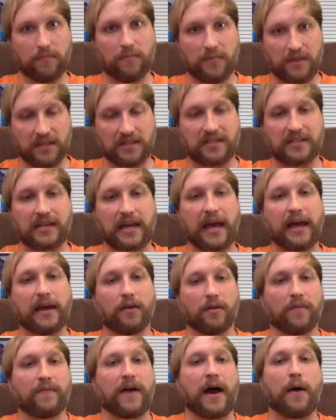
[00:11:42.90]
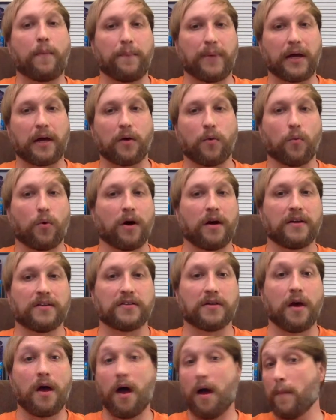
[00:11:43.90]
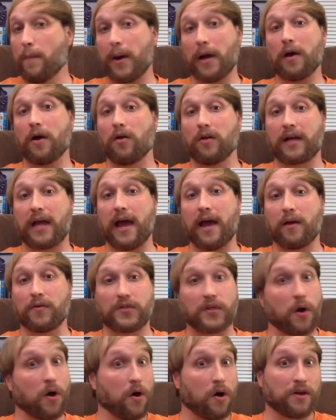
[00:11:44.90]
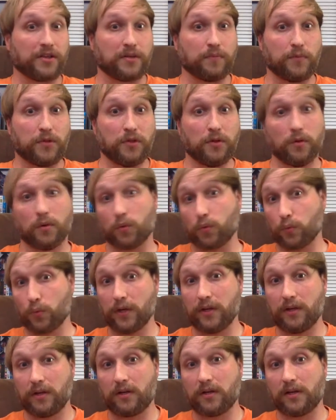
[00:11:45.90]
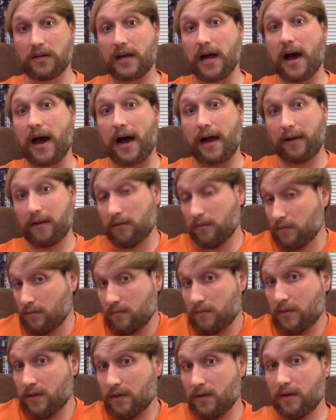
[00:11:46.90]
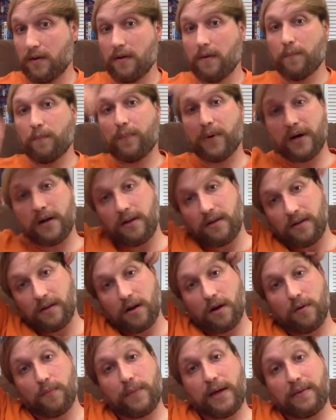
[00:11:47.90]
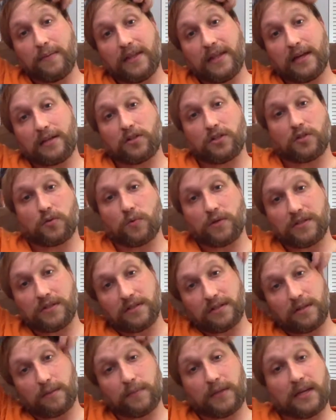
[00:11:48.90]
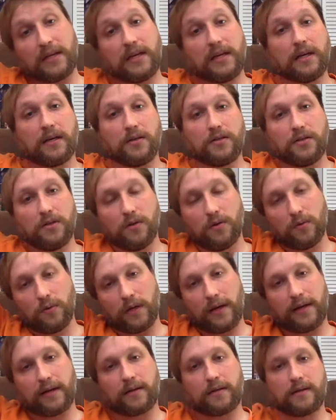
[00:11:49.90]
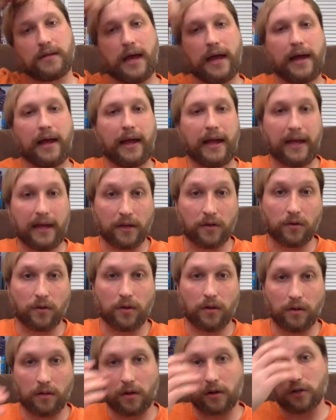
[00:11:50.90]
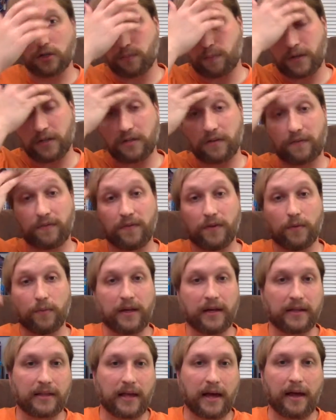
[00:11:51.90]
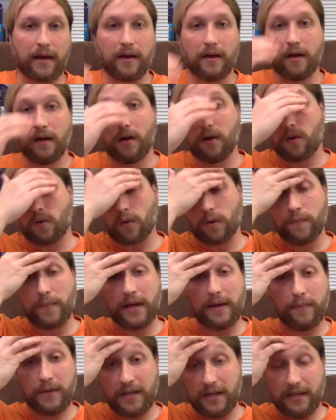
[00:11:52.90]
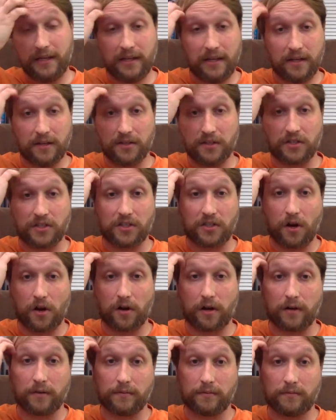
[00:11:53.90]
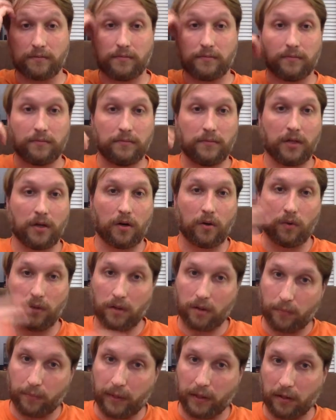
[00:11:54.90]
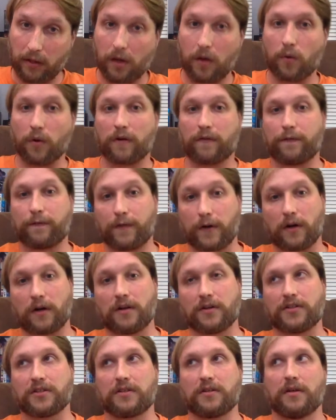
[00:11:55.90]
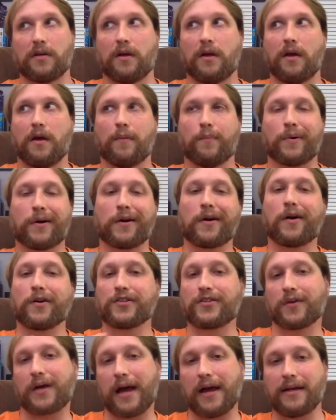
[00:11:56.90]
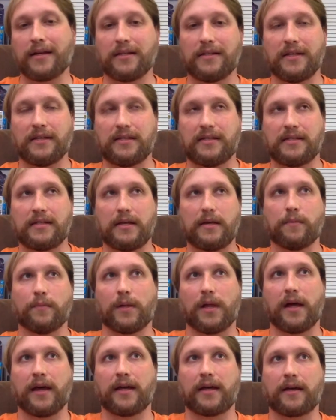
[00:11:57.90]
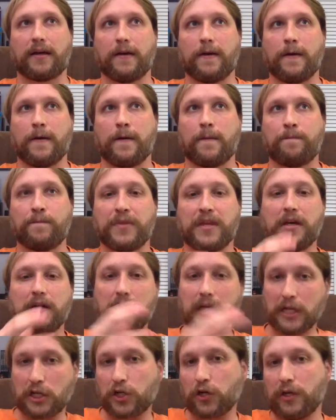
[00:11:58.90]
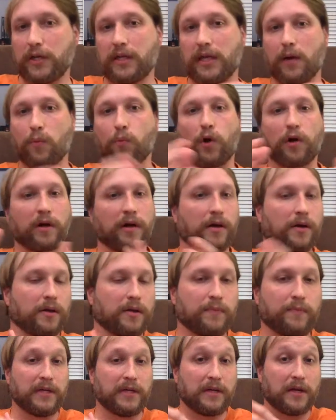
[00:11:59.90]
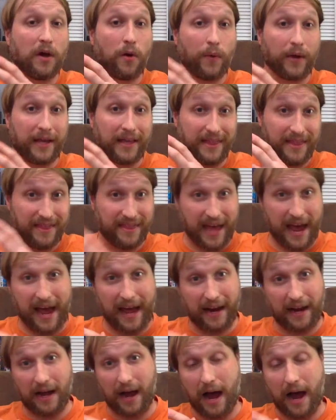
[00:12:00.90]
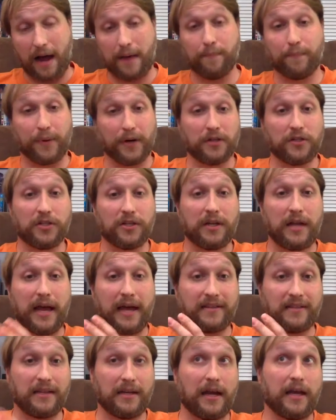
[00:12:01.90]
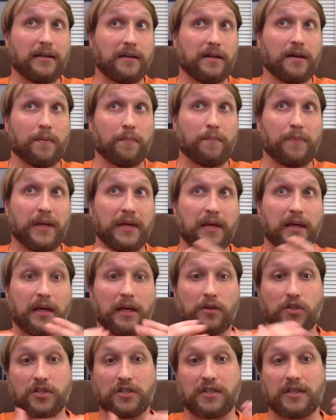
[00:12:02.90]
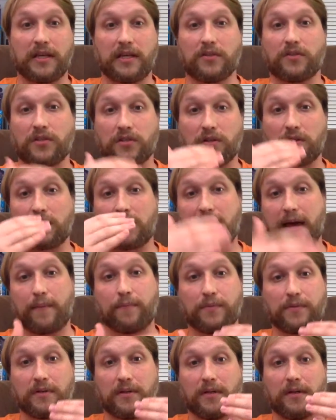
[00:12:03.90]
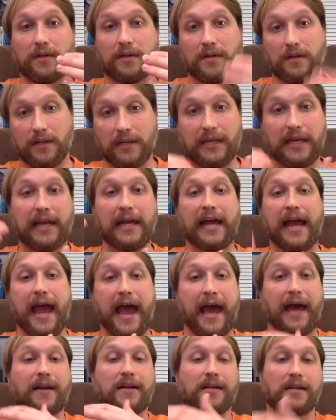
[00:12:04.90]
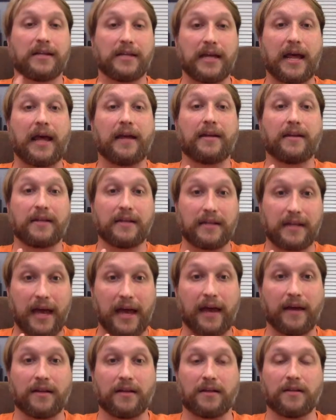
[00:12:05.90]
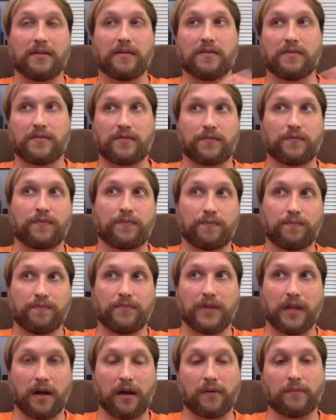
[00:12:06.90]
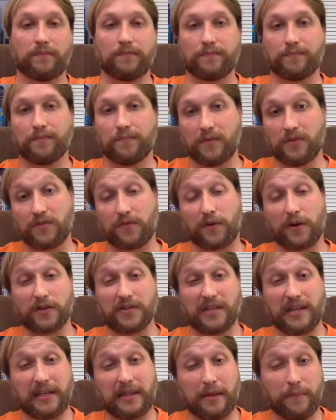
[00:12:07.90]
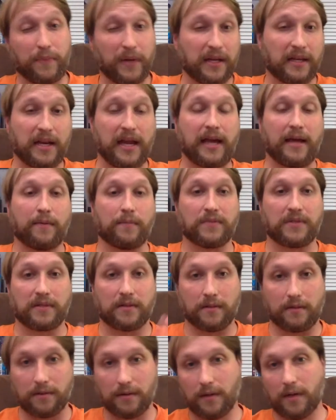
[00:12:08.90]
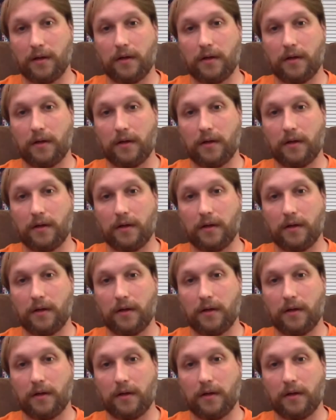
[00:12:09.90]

the scale of how big it was. By all accounts, awesome dude, really good guy. But, you know, maybe that just wasn't something he could do, like handle a large budget film like that. Or maybe he needed to start, you know, a little bit lower first. But it also kind of did seem like initially they weren't going going that high budget as it ended up being. It's just things kept getting added and added and added as, you know, as far as like the big names and